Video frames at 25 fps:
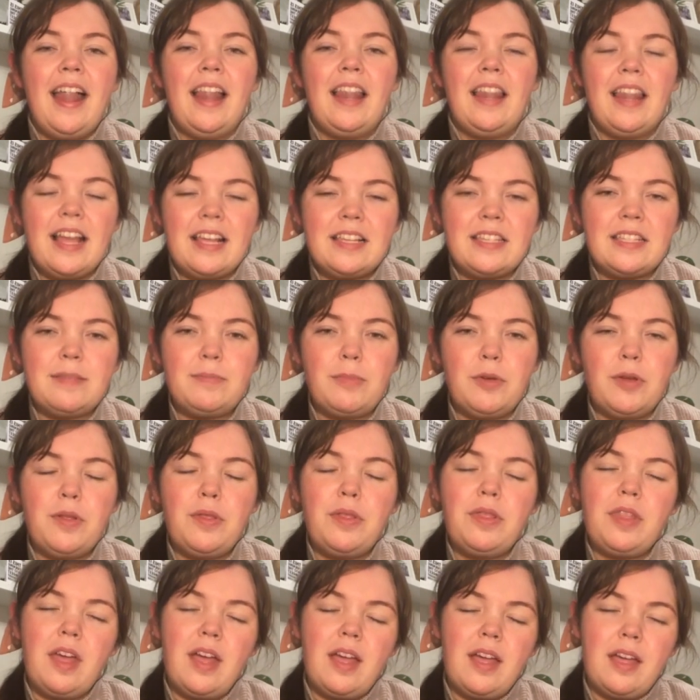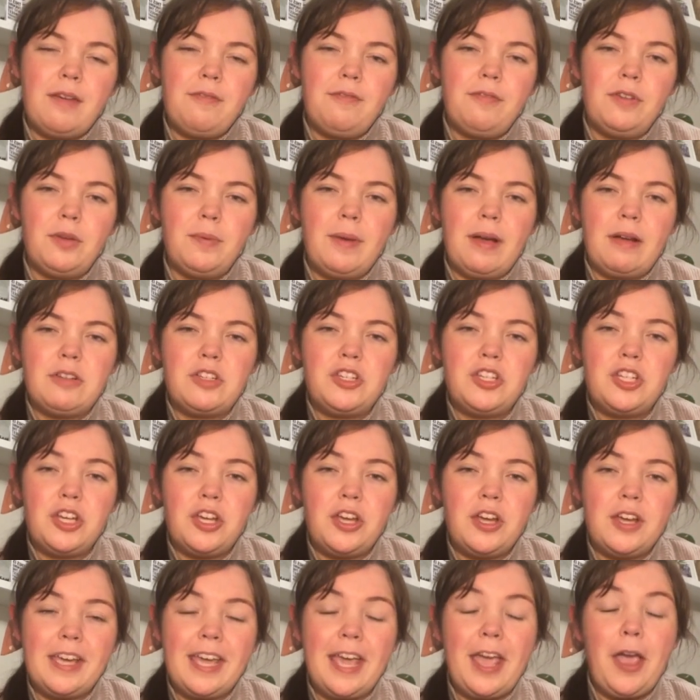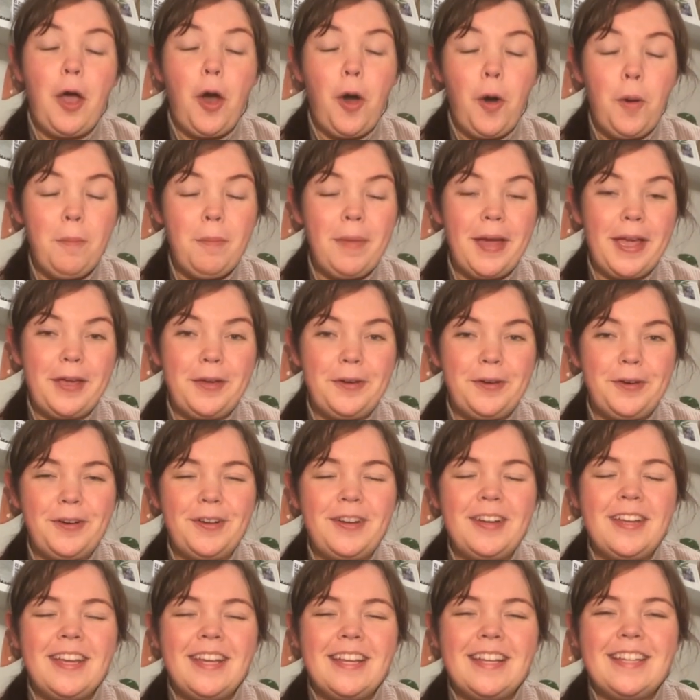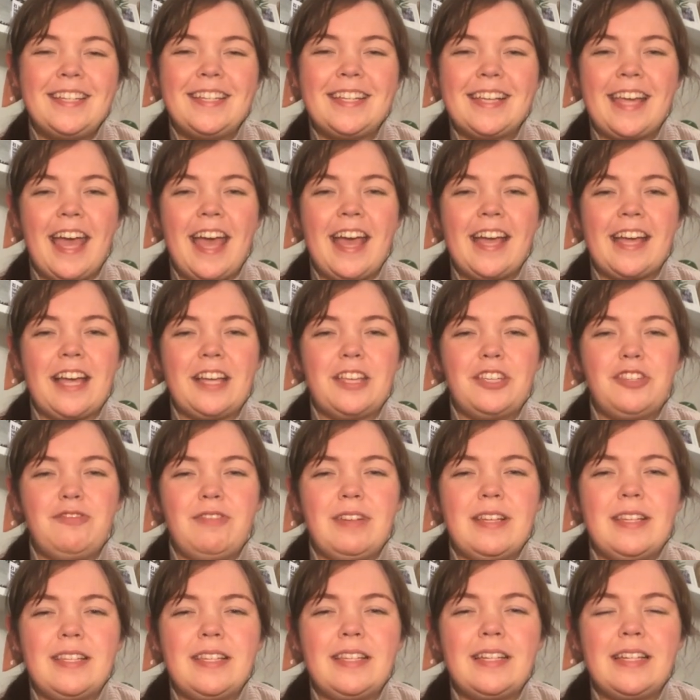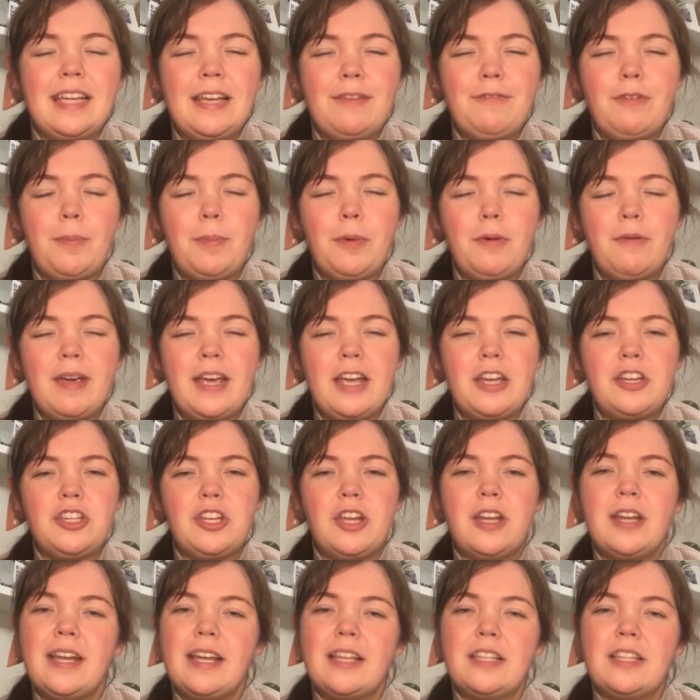Last month, I flew out to Turkey on my own to get a gastric sleeve operation.